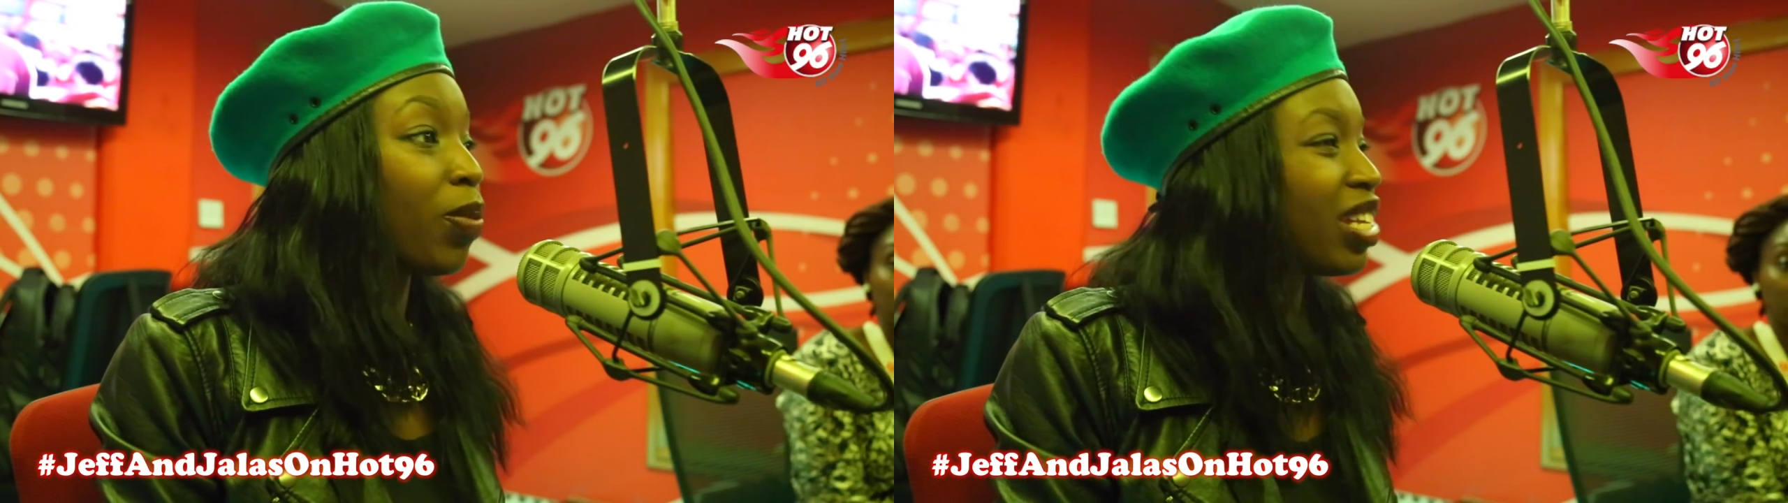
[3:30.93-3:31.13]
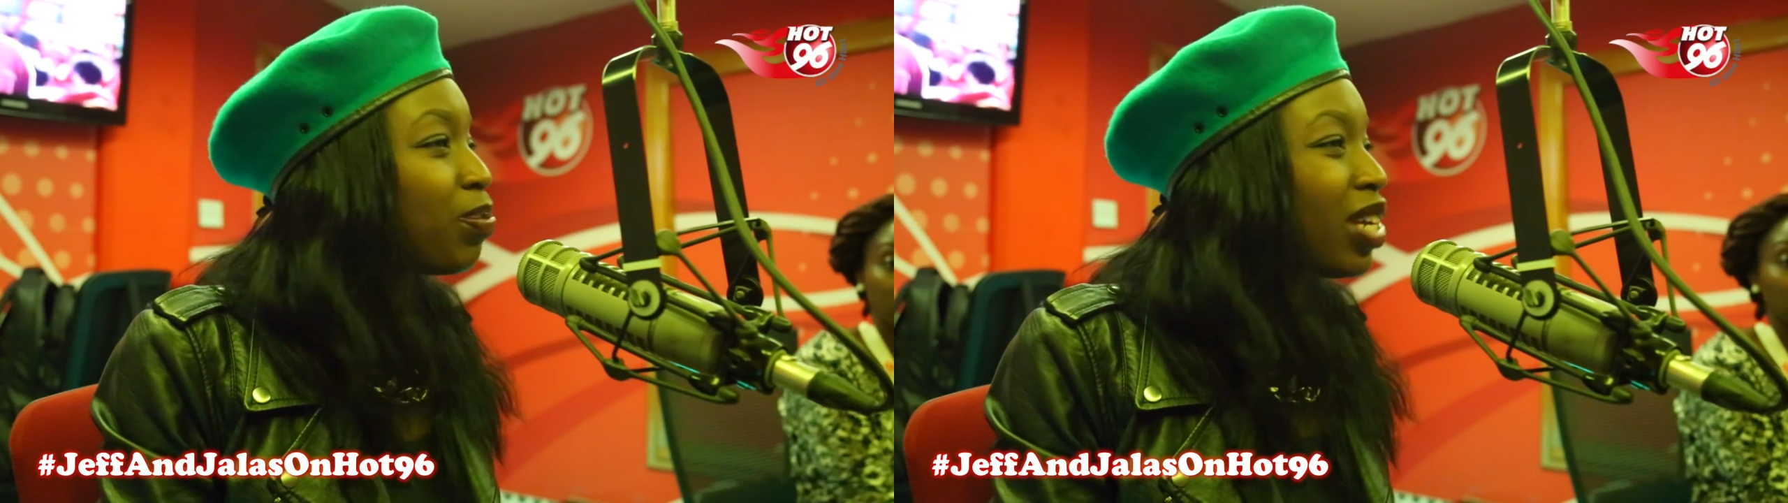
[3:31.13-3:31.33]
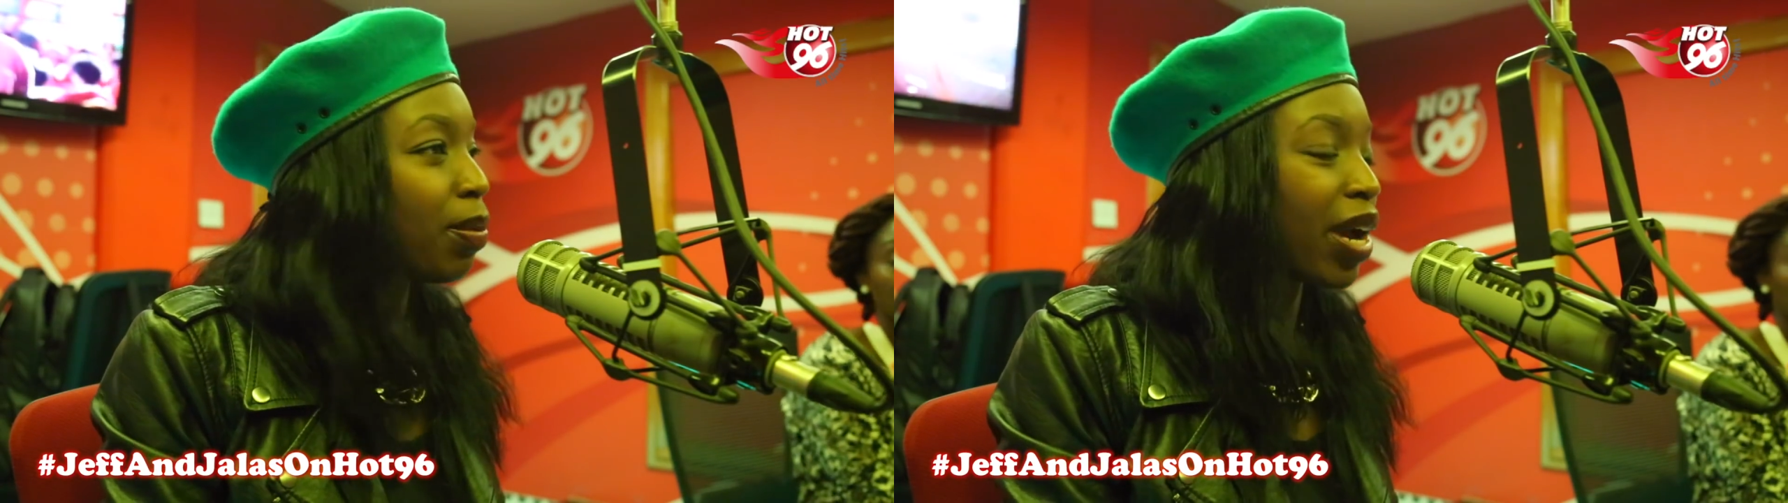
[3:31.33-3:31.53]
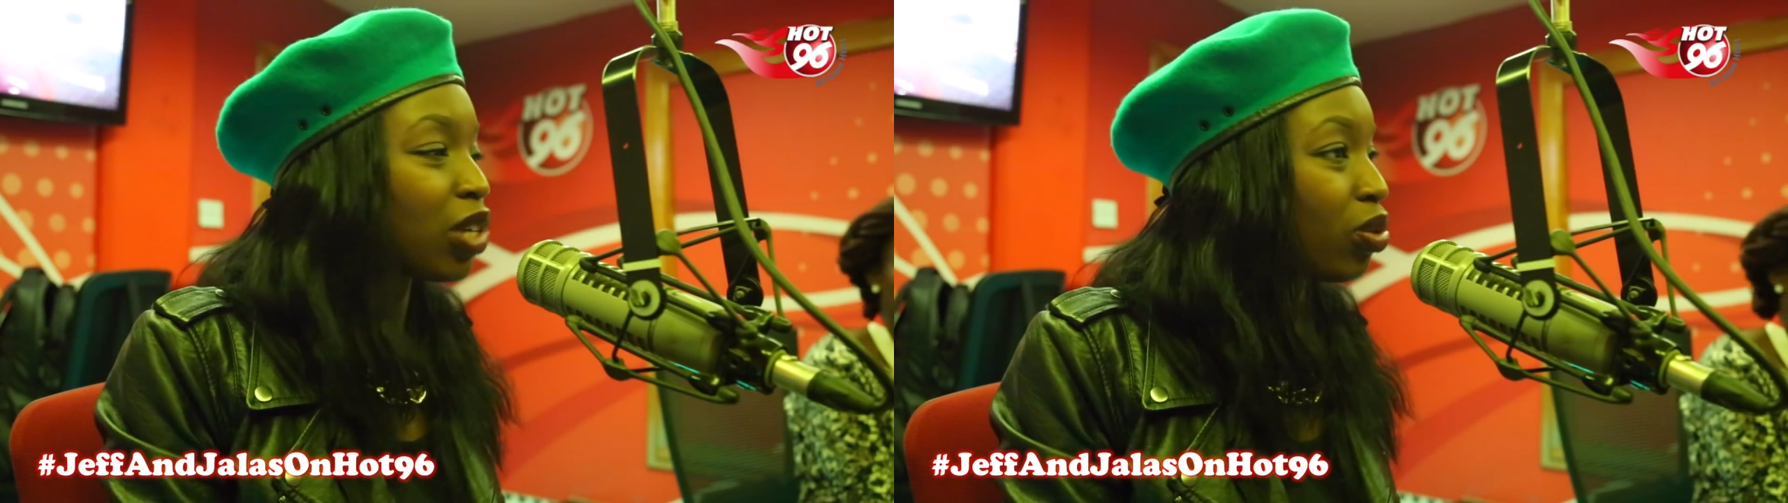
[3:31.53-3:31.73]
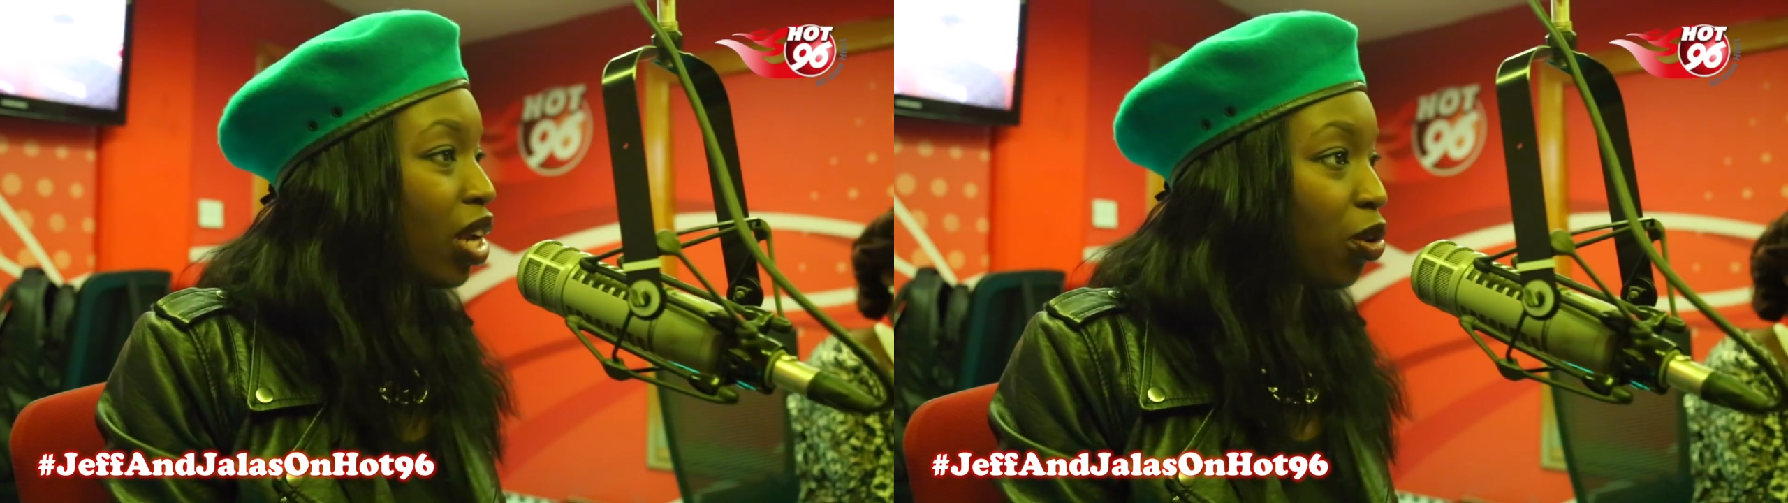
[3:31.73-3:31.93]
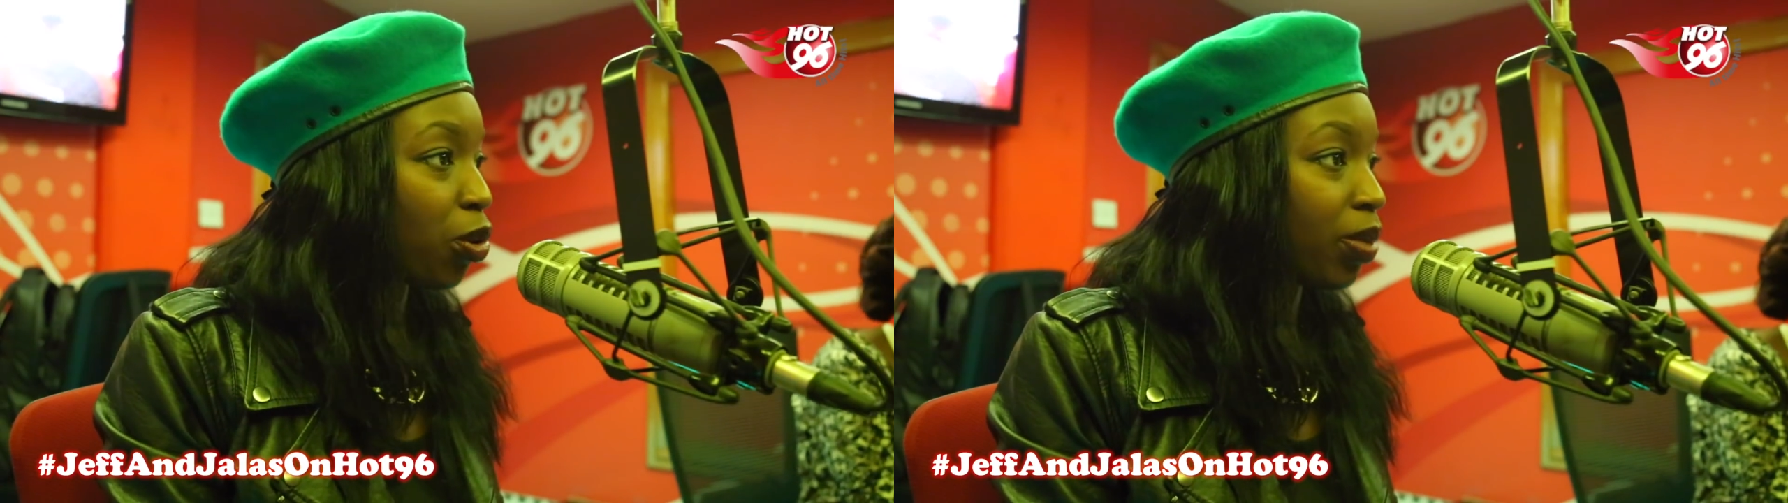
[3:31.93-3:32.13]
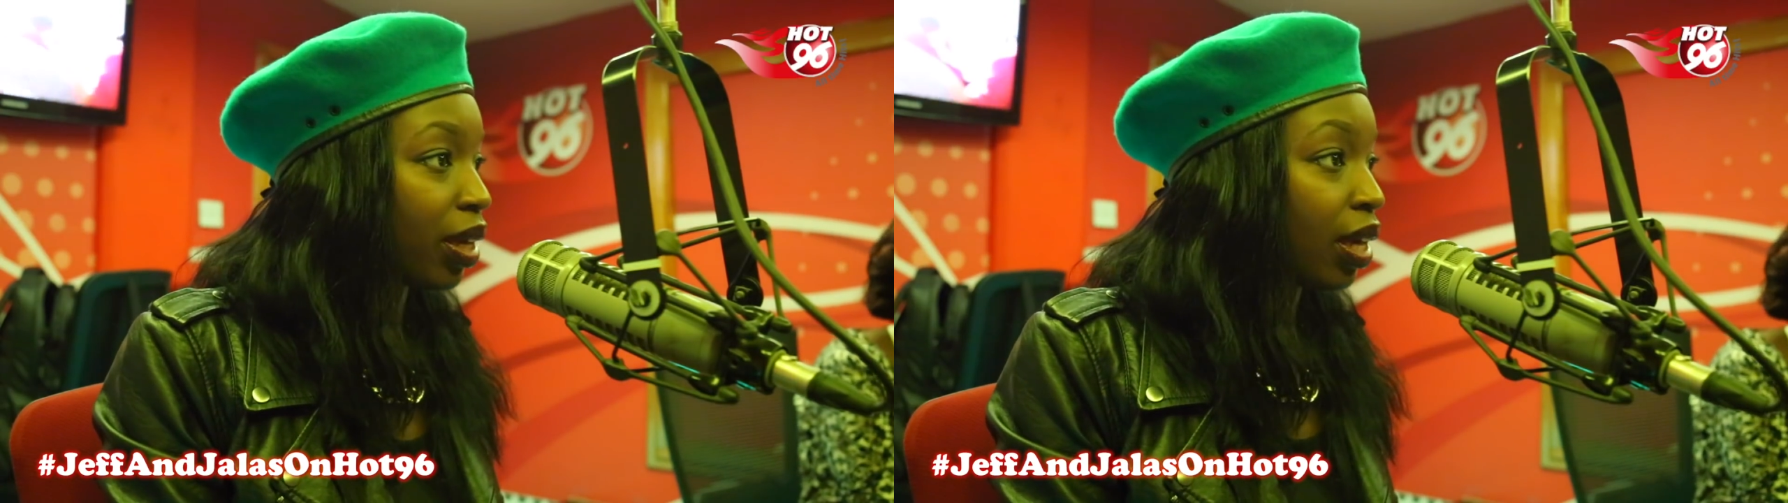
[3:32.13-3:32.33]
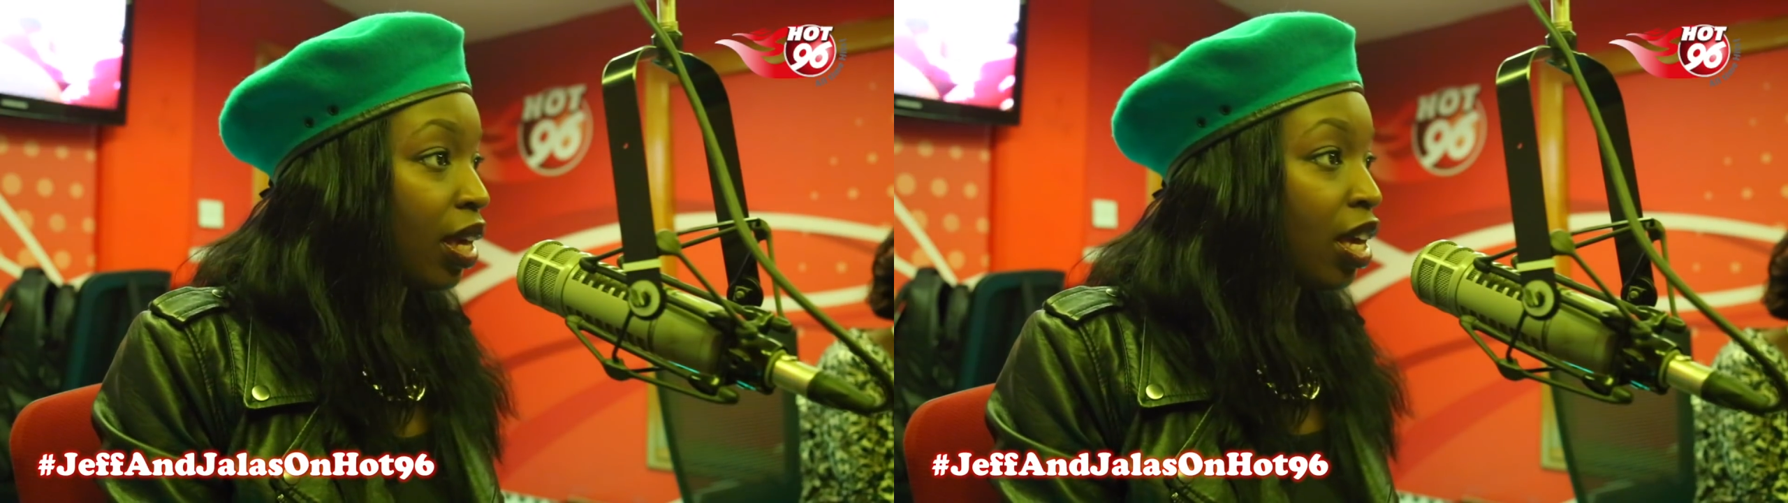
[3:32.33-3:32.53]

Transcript: Let's bring it back to Nairobi.